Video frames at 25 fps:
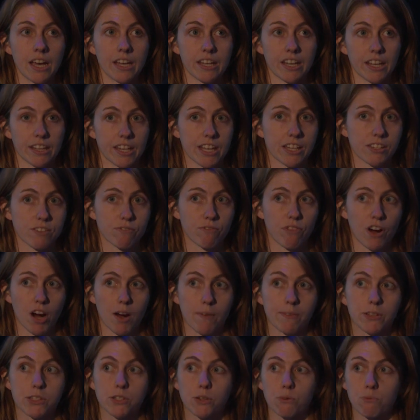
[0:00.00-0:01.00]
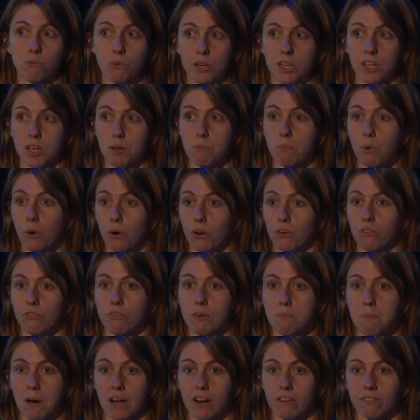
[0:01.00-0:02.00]
Now, these environments are really important
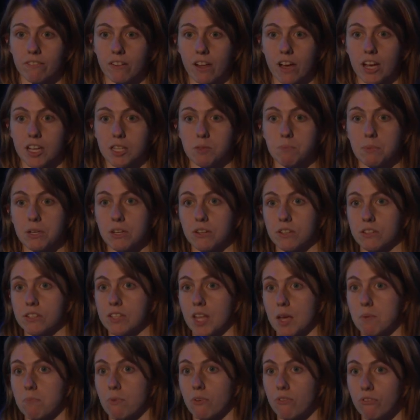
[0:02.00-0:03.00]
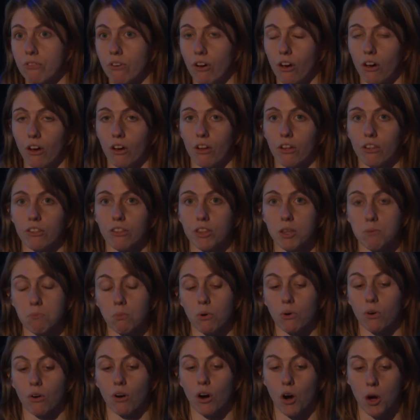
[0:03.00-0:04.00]
for butterflies because they prefer the
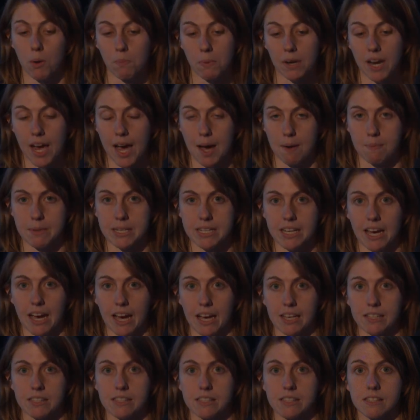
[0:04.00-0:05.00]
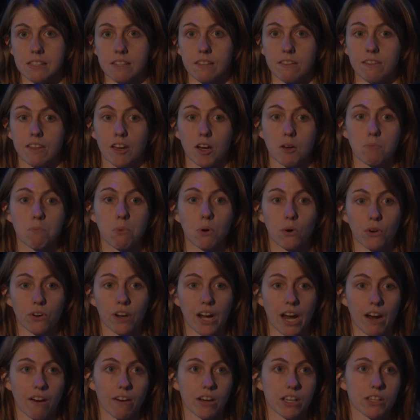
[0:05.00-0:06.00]
more open habitats. They're
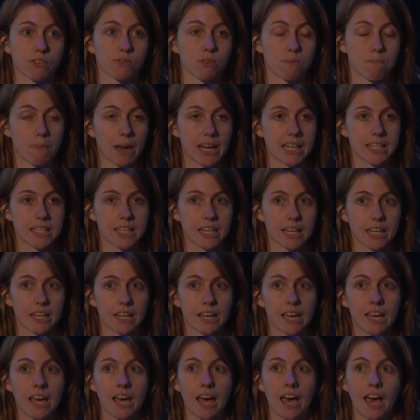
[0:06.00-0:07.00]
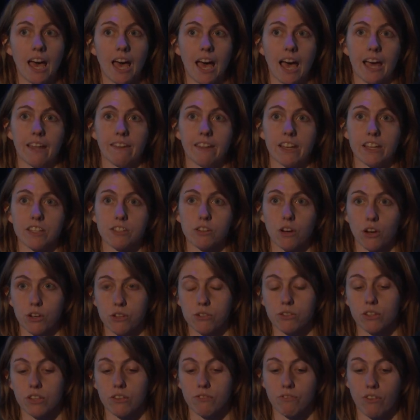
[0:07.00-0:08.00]
important areas for mating, and these
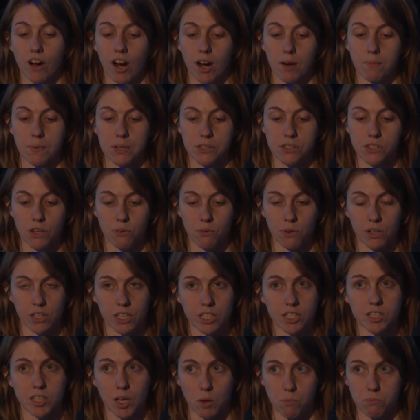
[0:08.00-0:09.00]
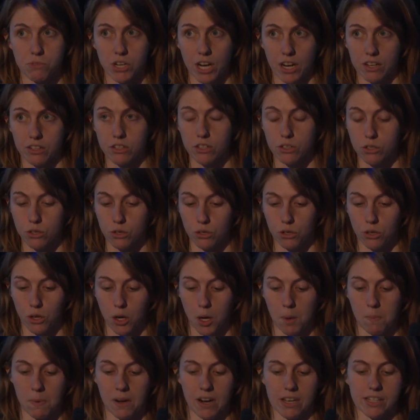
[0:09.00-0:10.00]
coastal environments are really subject to
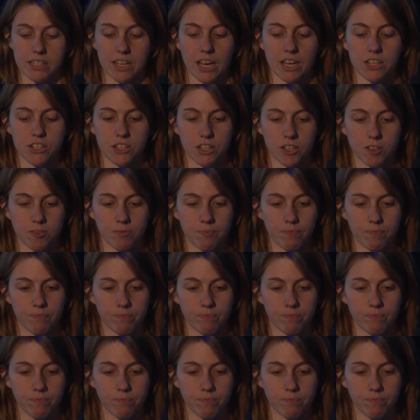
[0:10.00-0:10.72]
urbanisation.